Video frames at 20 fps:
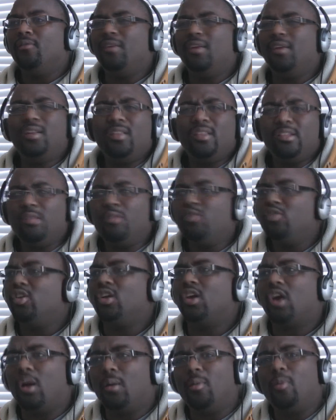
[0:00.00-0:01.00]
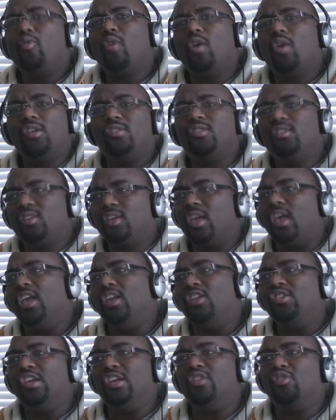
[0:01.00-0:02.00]
Wanderlei Silva's going to come across this
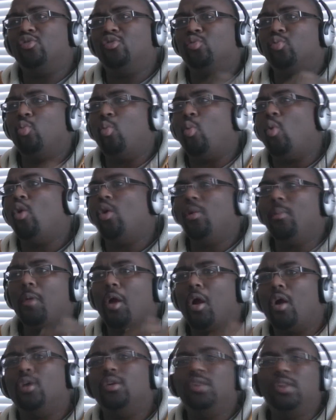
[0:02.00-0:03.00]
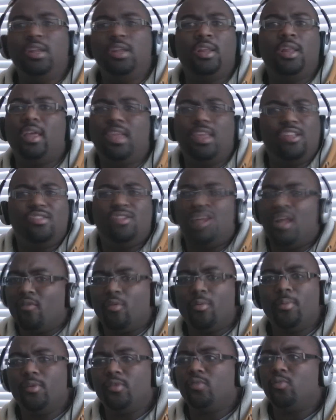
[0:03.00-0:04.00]
cage and swarm Kung Lee like he's
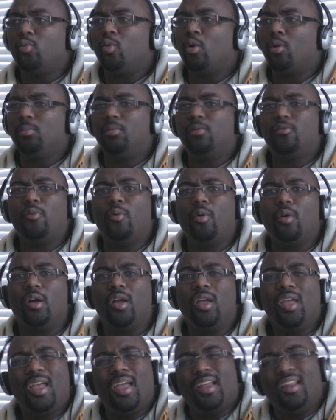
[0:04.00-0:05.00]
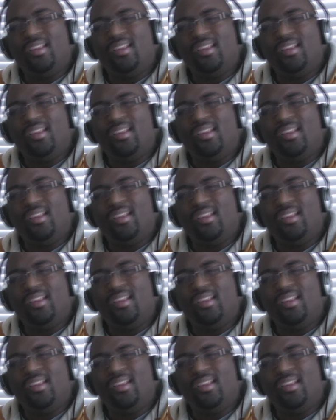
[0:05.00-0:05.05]
never been swarmed before.